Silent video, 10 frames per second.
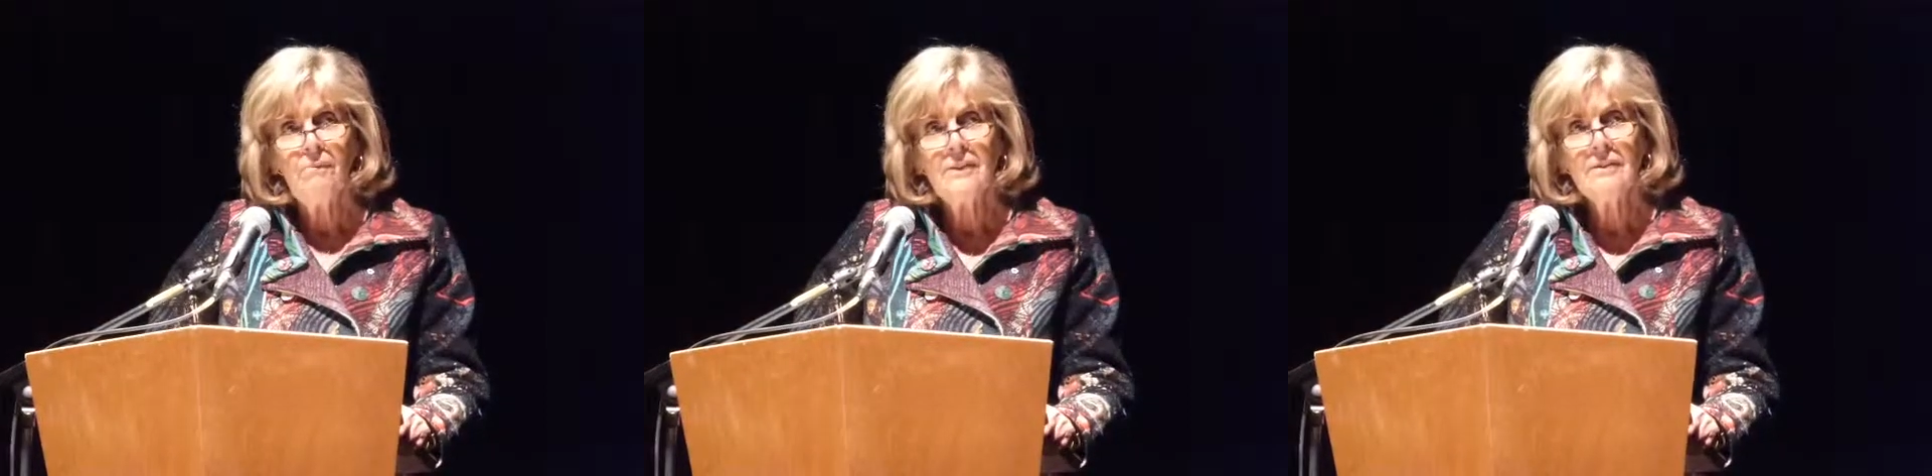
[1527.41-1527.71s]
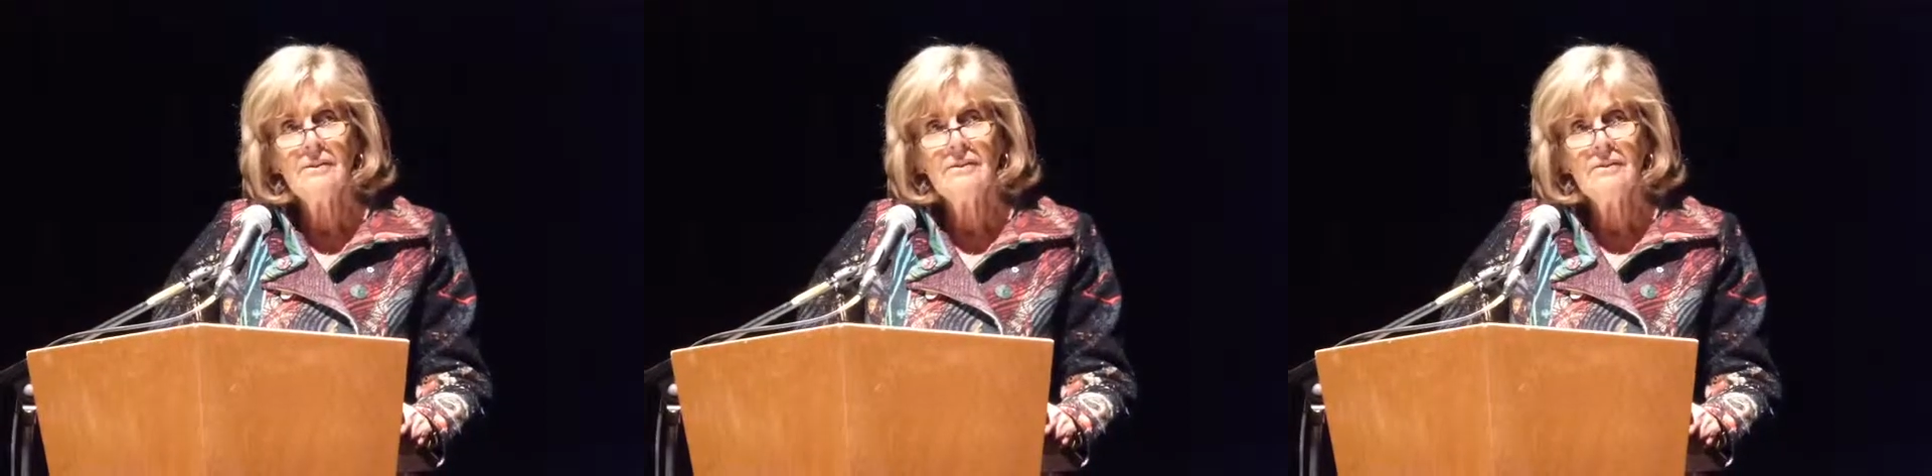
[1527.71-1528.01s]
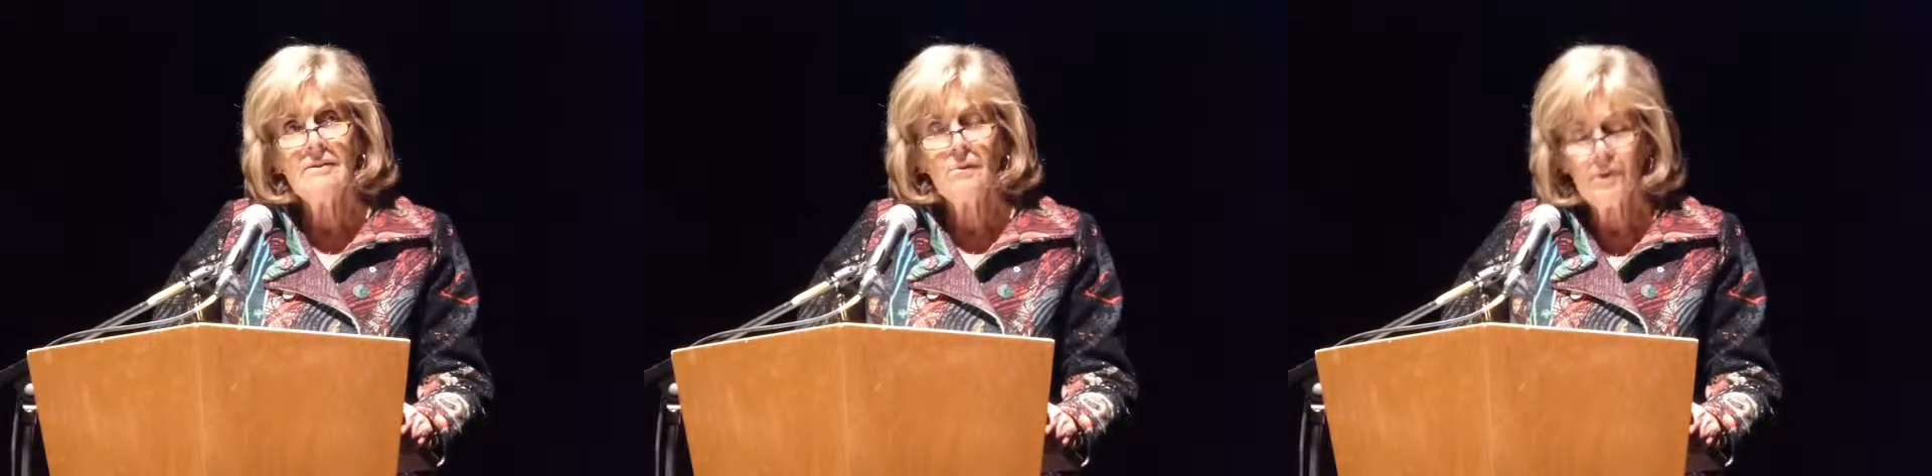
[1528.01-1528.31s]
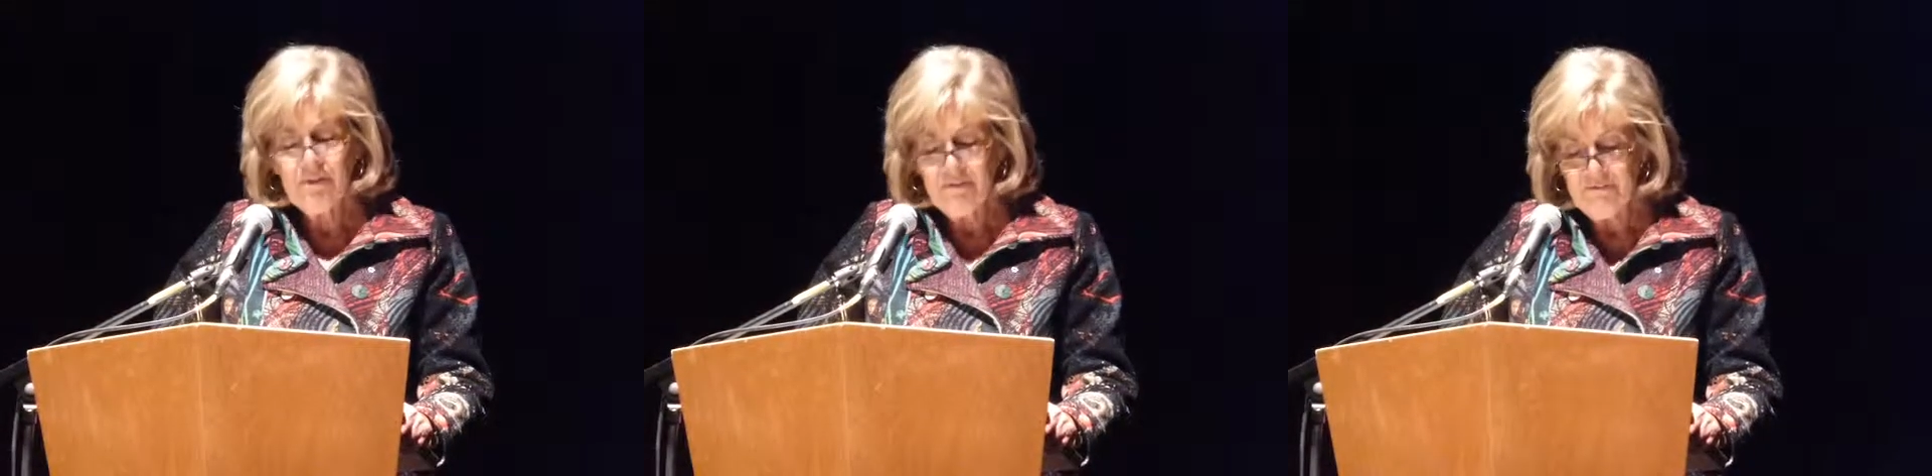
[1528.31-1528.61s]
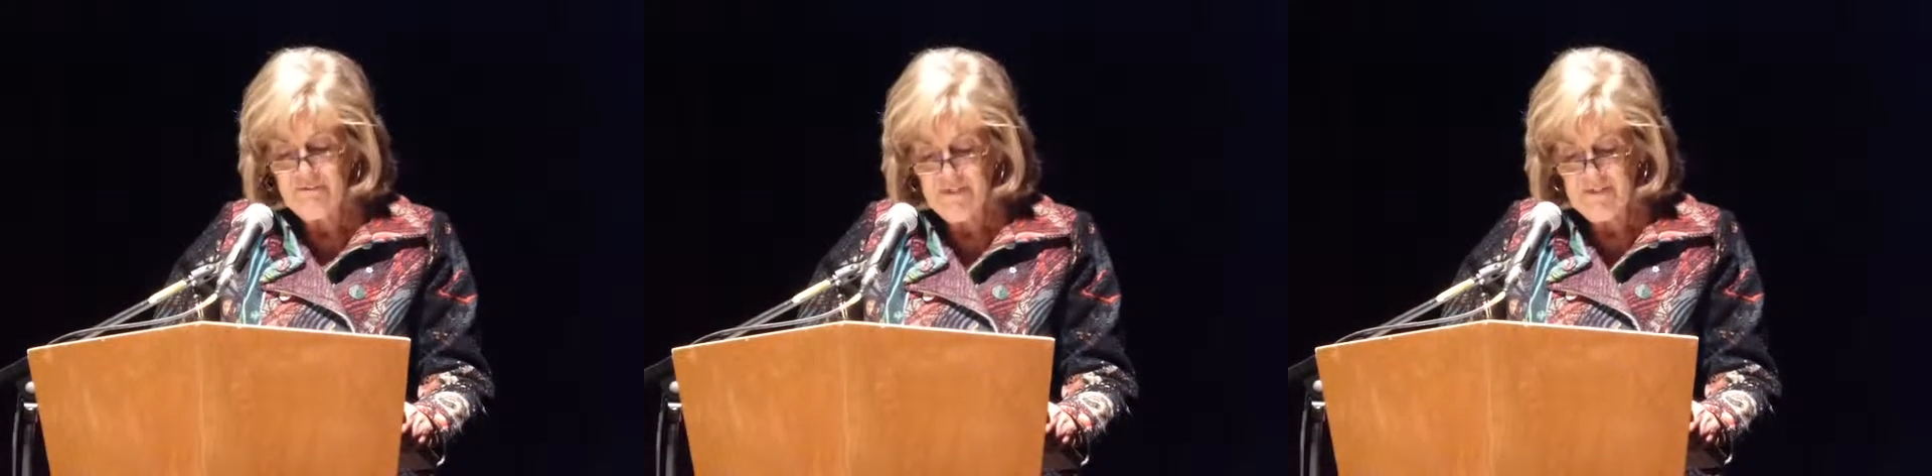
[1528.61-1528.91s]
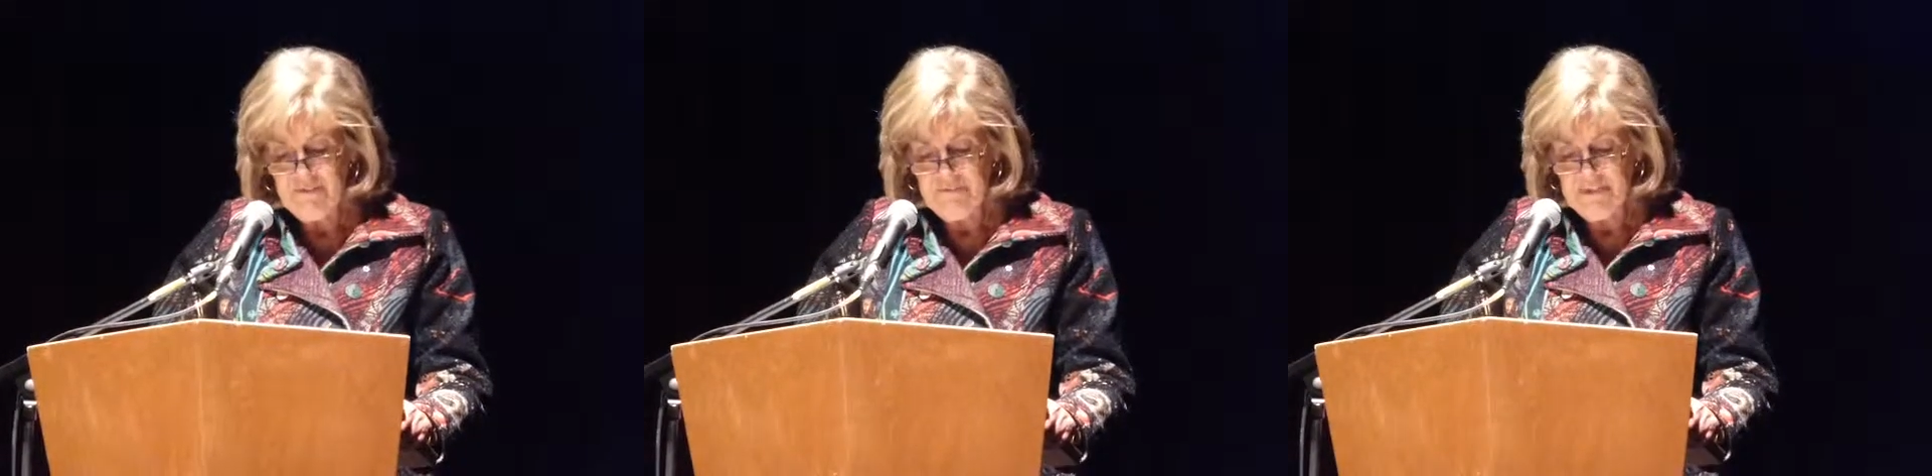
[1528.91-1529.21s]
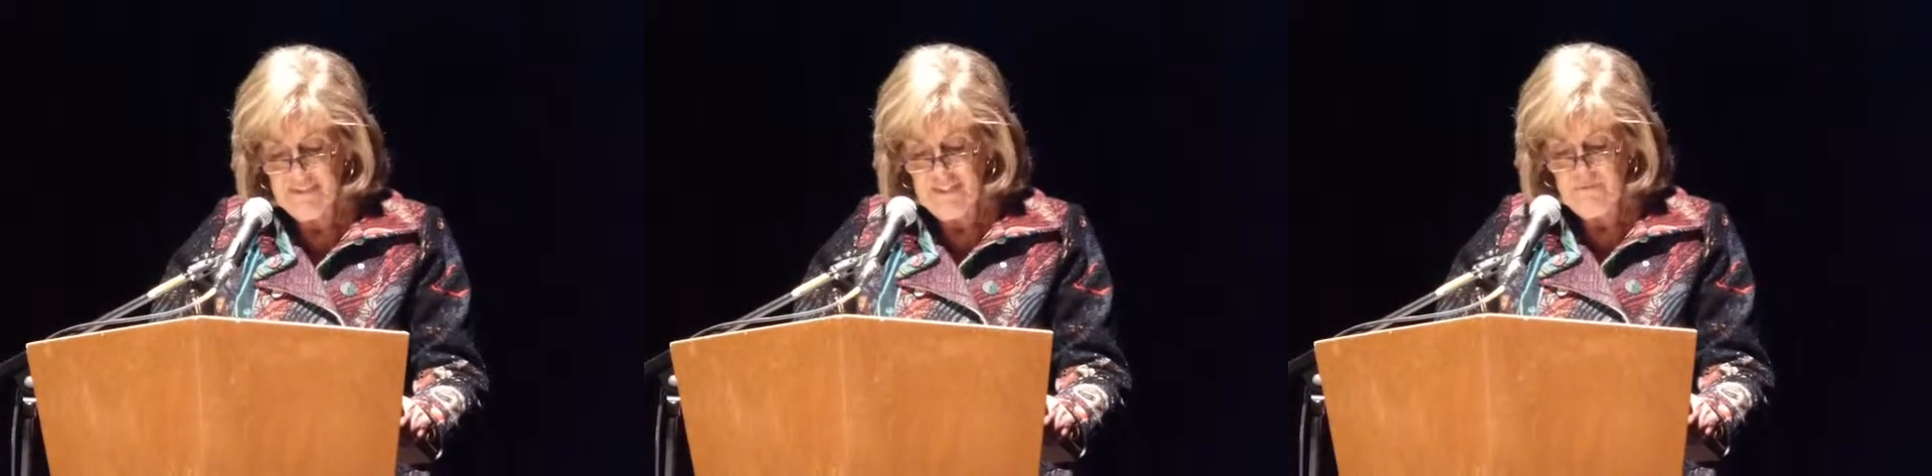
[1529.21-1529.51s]
which is north
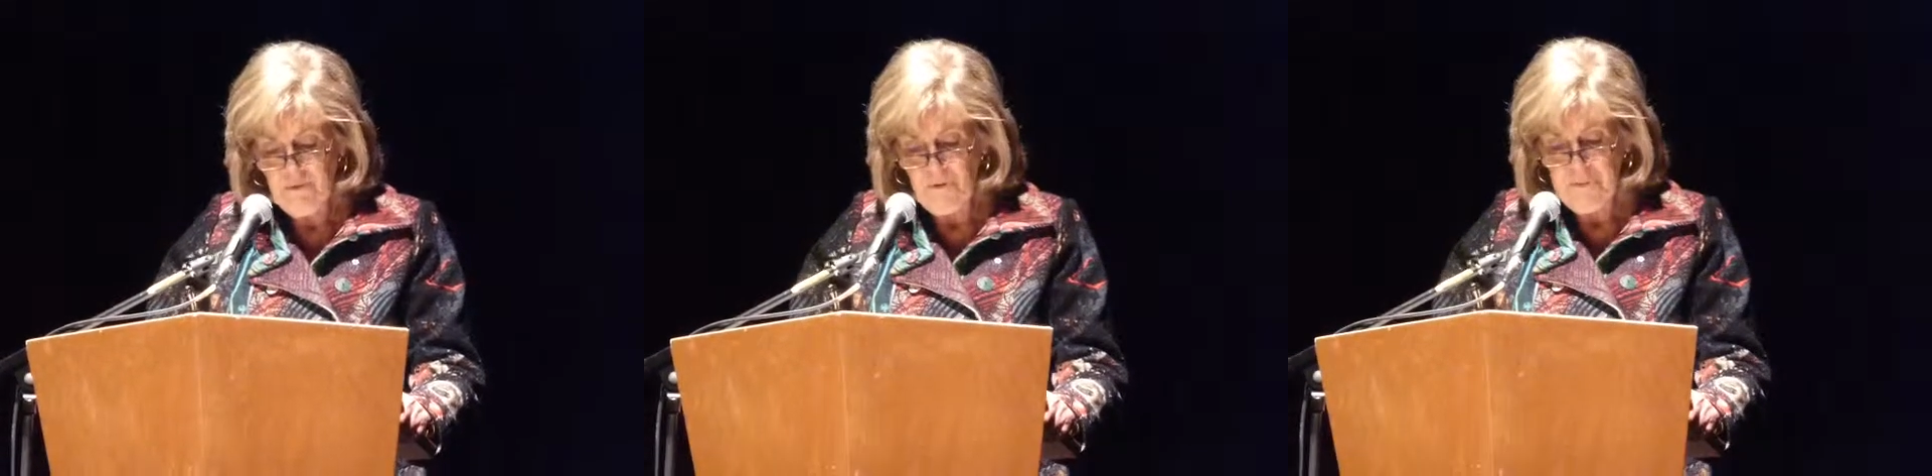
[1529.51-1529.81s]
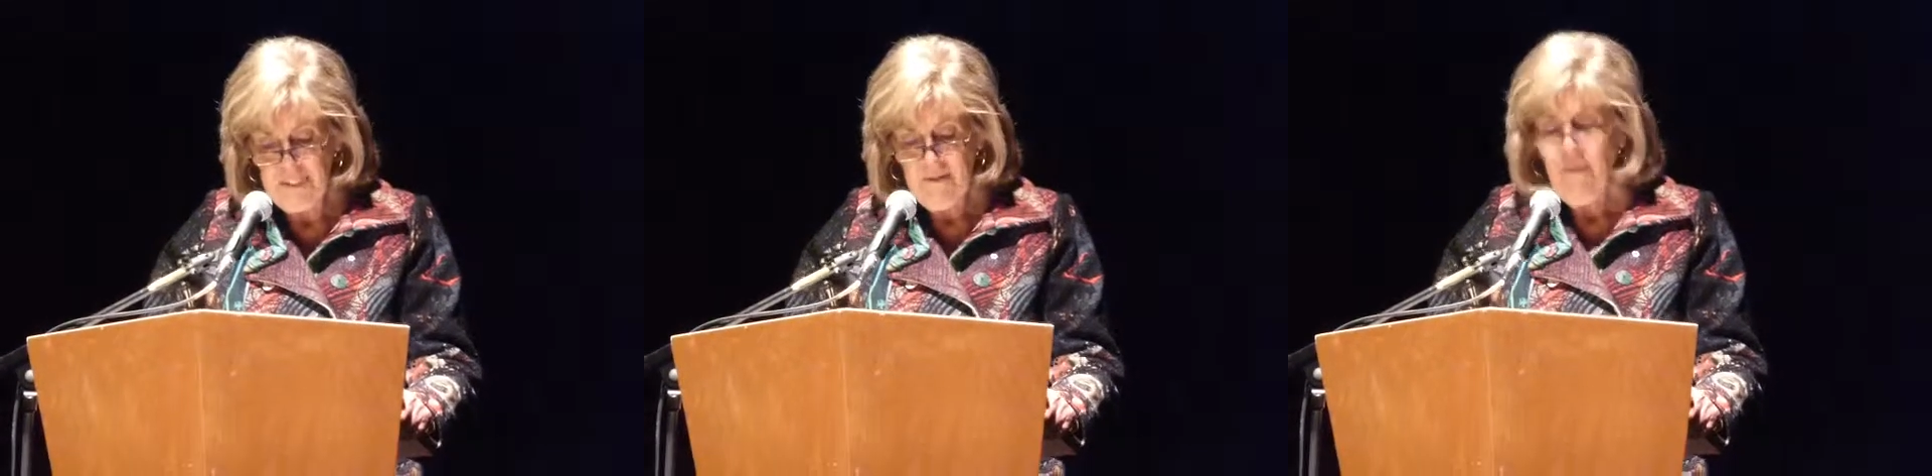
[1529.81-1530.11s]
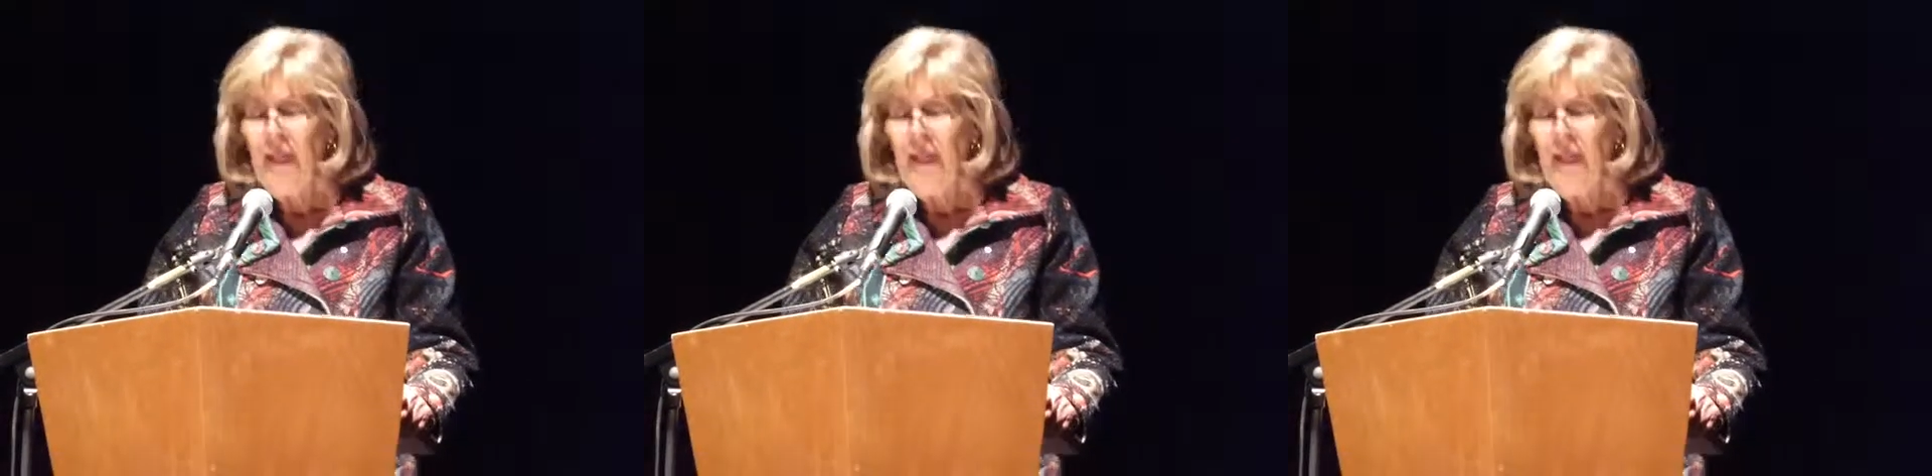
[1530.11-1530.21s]
of Nairobi.